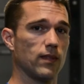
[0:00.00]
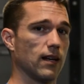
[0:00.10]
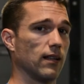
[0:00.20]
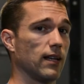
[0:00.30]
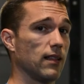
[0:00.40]

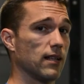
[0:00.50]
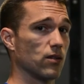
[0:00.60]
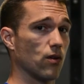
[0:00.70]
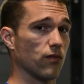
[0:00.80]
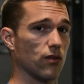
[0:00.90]
and a lady
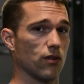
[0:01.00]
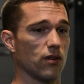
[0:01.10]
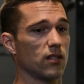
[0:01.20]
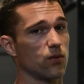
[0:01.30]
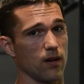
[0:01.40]
that's
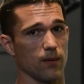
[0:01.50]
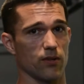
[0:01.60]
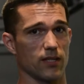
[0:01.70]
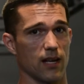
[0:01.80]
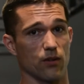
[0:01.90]
over
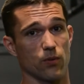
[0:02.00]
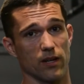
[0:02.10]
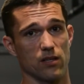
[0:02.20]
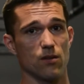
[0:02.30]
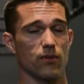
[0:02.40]
20% or
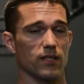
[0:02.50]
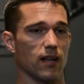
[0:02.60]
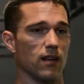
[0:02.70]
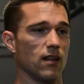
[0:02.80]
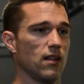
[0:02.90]

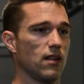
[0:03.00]
22%,